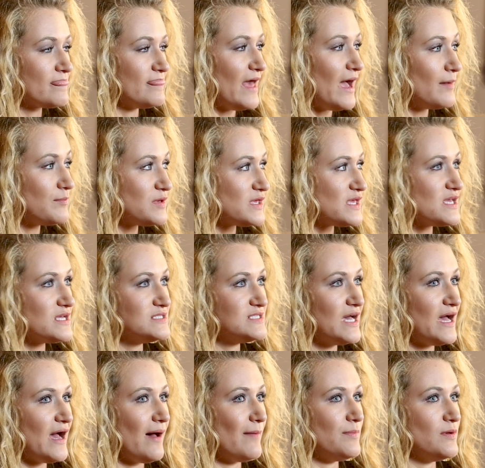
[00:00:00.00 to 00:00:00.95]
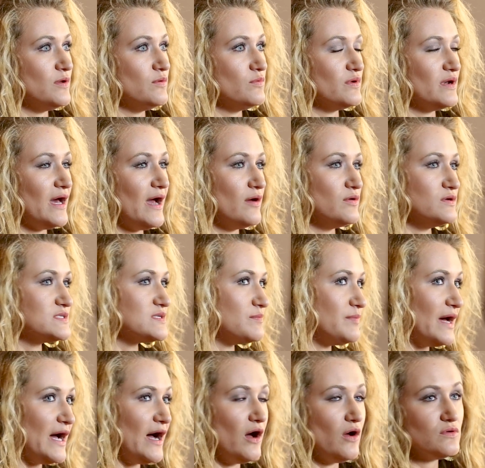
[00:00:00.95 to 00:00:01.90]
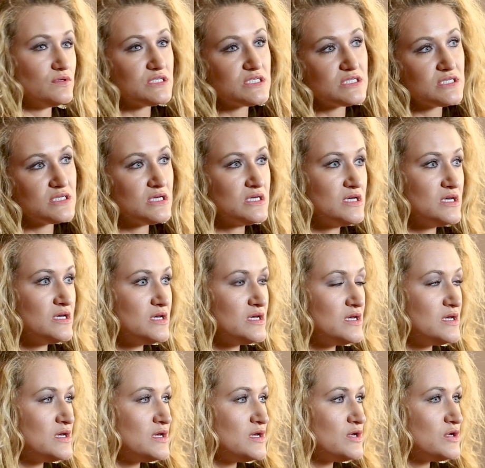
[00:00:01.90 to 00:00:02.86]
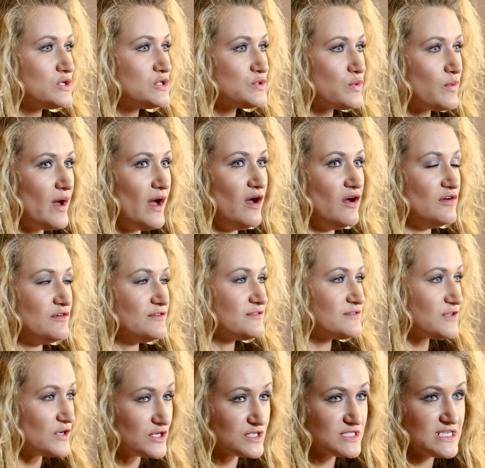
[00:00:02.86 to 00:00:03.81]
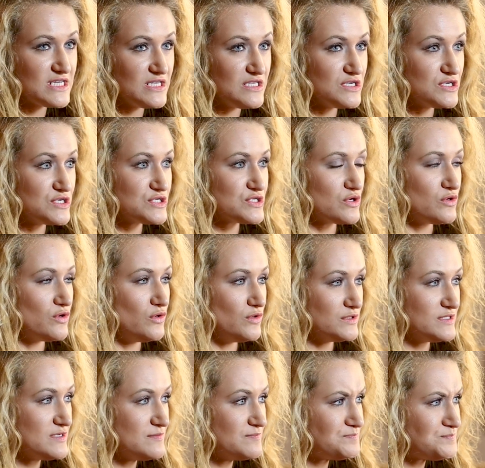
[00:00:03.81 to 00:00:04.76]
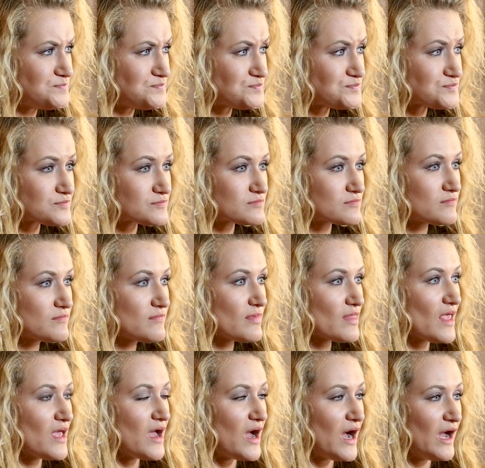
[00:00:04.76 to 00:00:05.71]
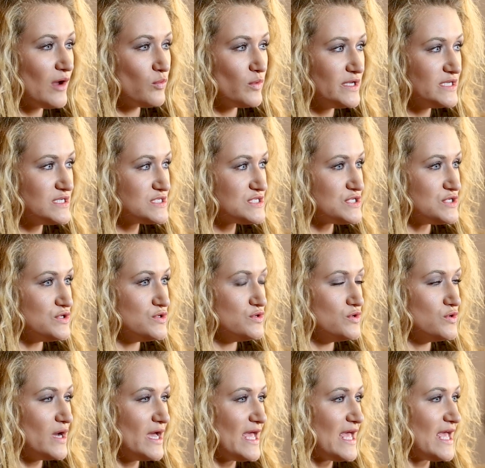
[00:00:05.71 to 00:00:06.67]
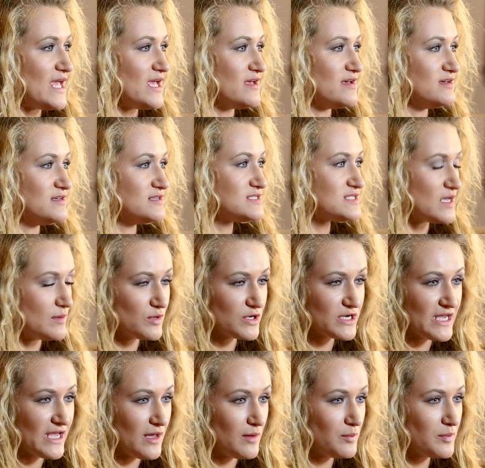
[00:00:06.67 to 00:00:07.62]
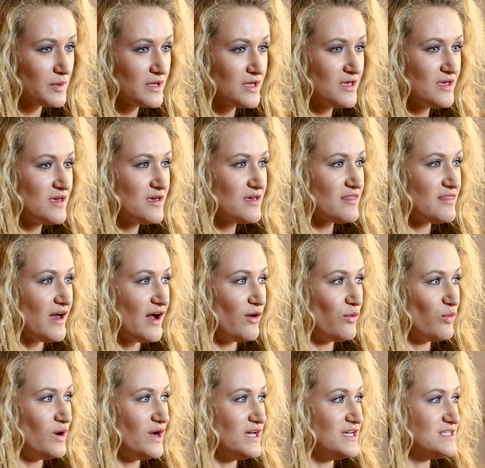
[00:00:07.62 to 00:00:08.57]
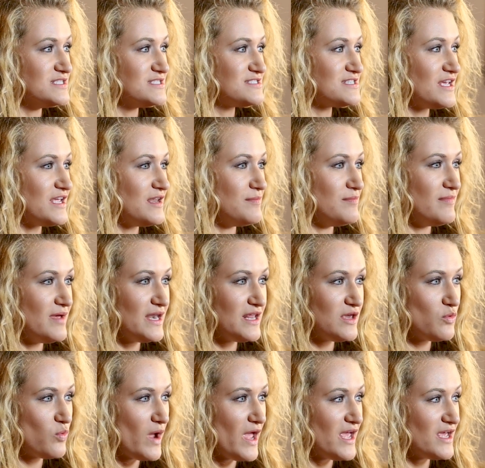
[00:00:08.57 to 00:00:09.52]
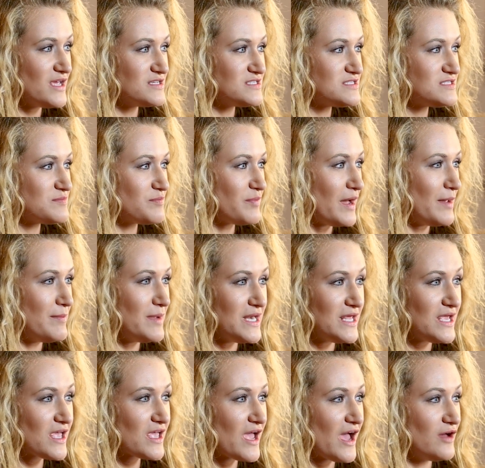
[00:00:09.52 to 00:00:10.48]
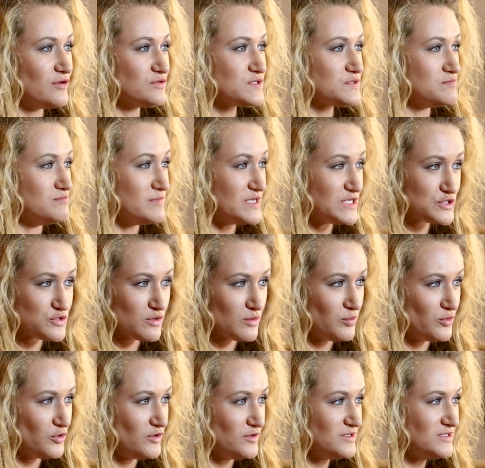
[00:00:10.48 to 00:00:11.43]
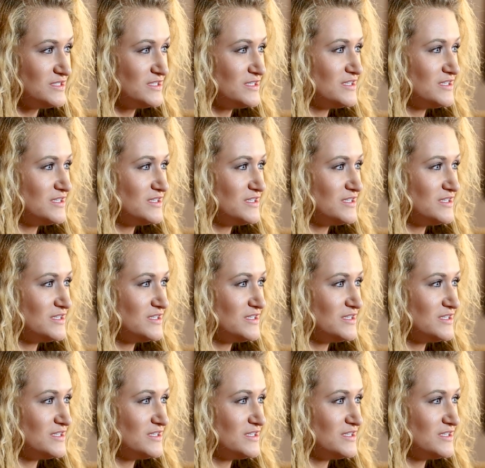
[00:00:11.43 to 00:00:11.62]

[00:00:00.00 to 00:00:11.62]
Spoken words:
That began to happen when I was about 12, 13 years old. I went to a summer camp that was in many ways, by many accounts, miserable.